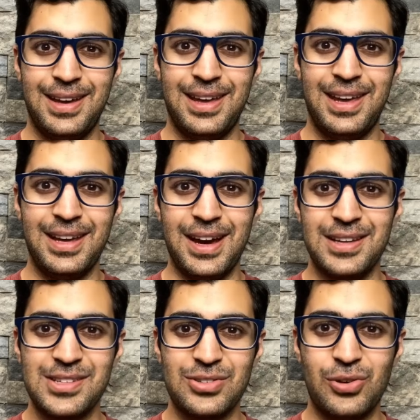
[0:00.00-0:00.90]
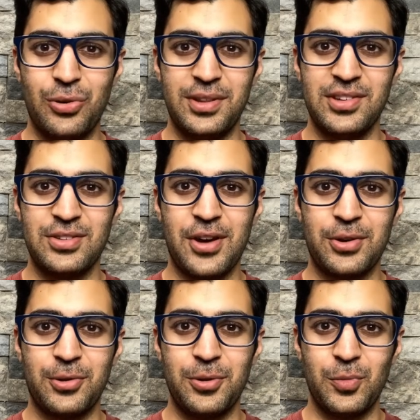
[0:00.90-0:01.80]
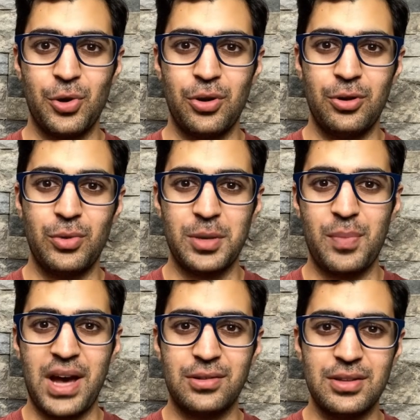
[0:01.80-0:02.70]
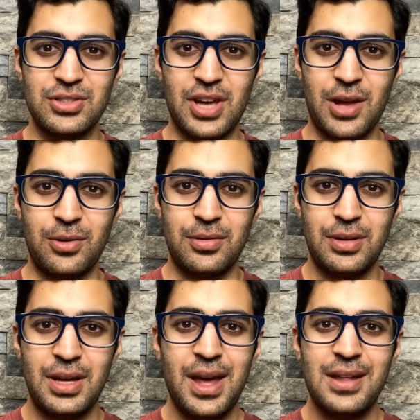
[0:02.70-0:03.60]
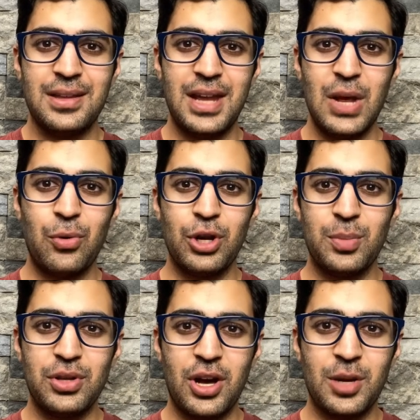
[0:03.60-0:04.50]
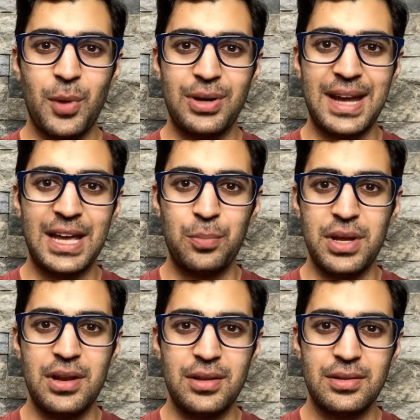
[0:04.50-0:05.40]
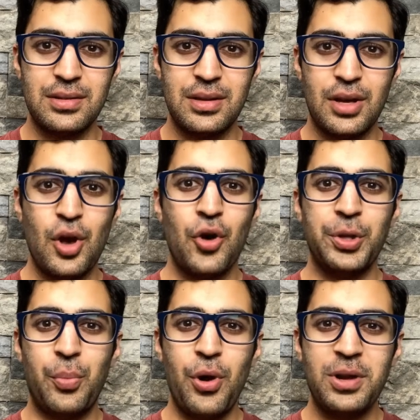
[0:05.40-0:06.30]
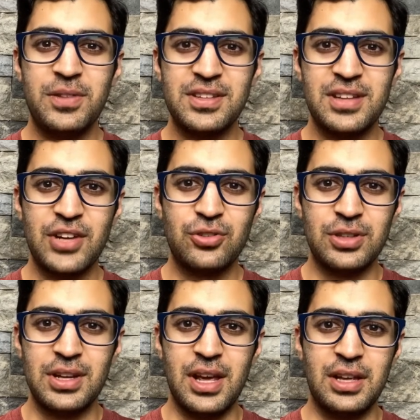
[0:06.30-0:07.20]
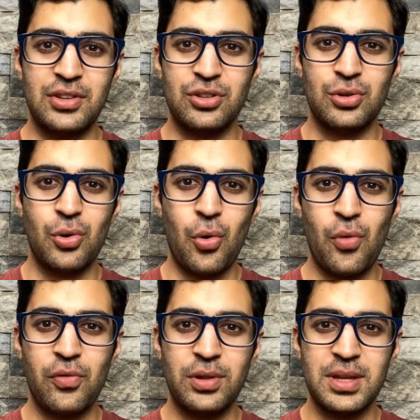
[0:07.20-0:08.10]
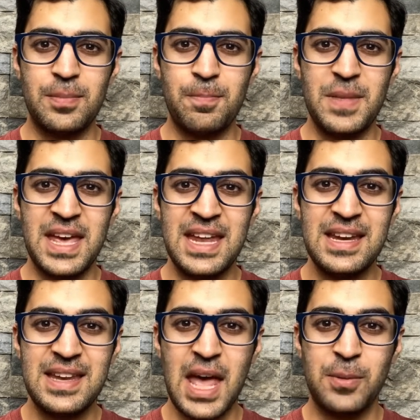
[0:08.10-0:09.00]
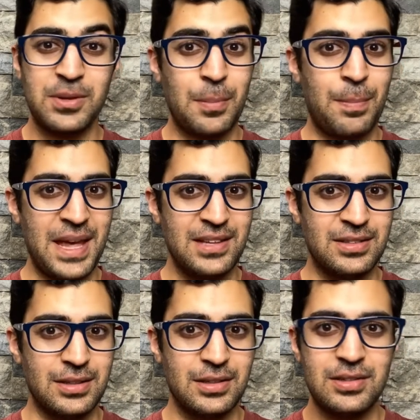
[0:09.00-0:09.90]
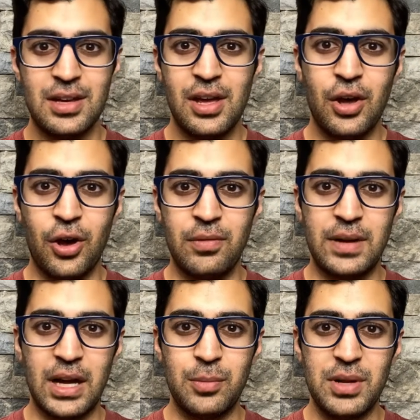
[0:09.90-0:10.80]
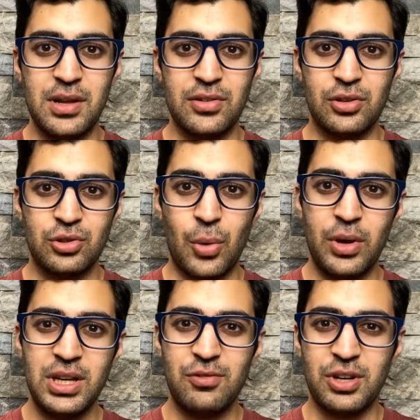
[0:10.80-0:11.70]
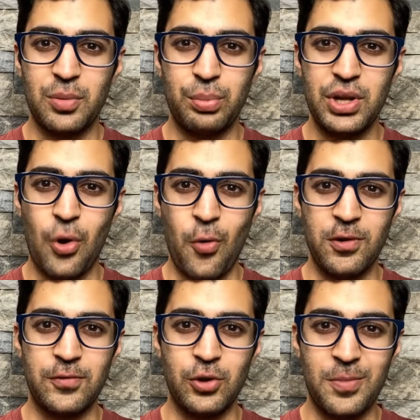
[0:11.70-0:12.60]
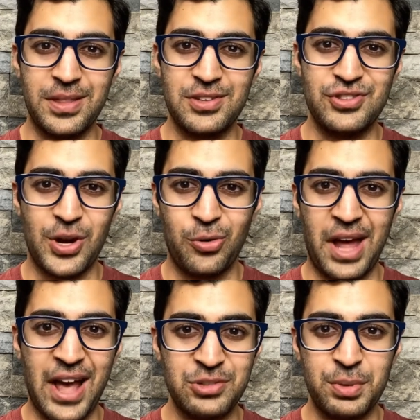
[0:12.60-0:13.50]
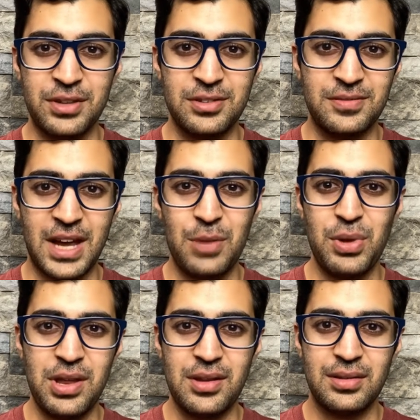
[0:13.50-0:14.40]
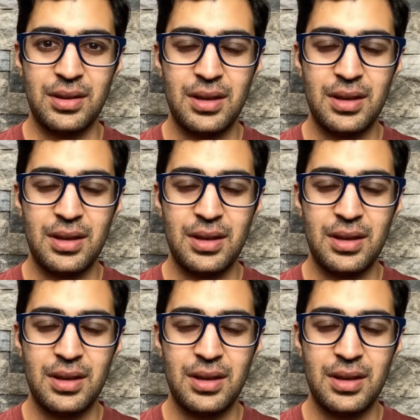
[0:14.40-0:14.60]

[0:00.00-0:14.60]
Hey guys, how's it going? This is Dr. Kareem Godil. Welcome back to the channel. Today we're going to be talking about diabetes. The point of this lecture today is to go over the in-depth basics of diabetes. So I want to give a complete overview about the general aspects of diabetes.